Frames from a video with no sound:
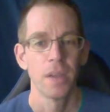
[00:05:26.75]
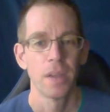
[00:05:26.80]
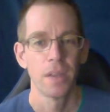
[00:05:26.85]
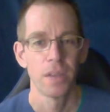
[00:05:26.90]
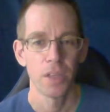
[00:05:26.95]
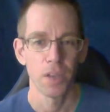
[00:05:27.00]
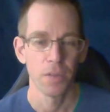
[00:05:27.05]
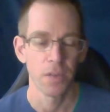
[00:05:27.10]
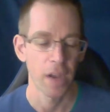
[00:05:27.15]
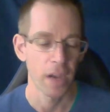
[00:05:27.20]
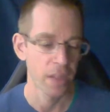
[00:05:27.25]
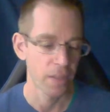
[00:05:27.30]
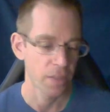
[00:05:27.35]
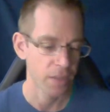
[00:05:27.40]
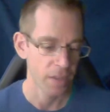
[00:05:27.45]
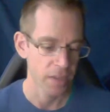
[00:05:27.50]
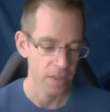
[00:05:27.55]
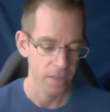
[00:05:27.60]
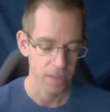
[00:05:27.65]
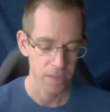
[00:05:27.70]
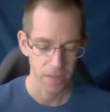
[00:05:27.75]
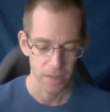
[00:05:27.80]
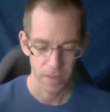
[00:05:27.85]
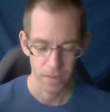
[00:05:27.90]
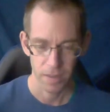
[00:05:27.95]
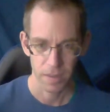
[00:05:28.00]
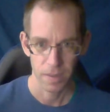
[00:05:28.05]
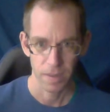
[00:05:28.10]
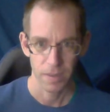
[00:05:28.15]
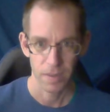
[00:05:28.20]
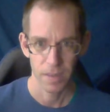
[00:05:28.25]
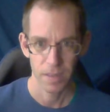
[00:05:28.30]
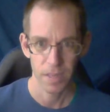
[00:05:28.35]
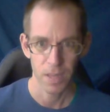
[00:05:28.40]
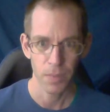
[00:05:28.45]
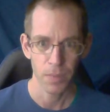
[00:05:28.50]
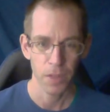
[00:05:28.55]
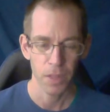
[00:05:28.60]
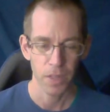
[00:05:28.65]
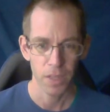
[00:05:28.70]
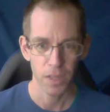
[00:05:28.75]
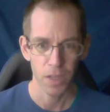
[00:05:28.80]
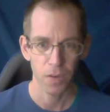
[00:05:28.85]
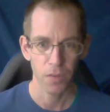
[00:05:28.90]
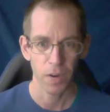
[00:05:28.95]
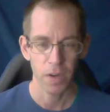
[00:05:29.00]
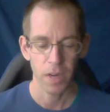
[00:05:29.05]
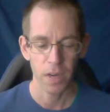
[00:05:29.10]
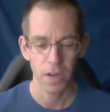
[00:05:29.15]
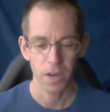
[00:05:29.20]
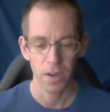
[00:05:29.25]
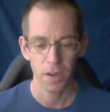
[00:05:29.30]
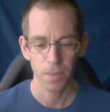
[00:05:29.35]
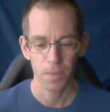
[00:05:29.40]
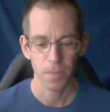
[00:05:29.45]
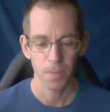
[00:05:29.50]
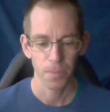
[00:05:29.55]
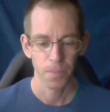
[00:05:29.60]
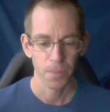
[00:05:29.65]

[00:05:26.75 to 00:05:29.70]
So you've got this stimulus over here